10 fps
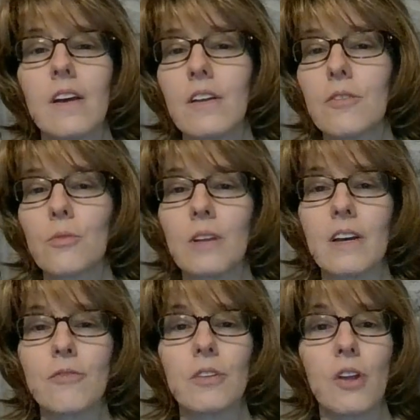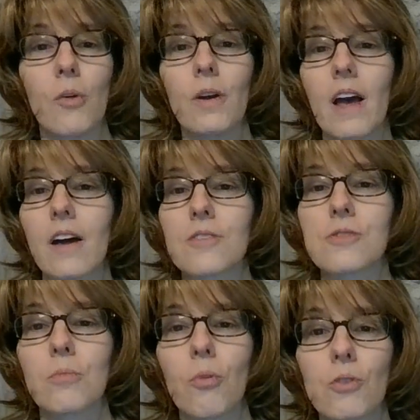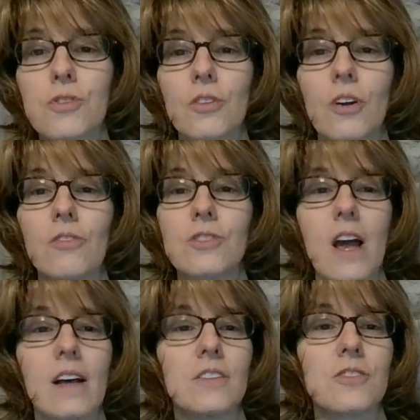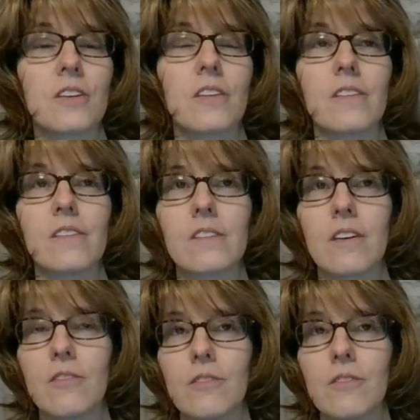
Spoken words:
through life and knowing how to support your own challenges of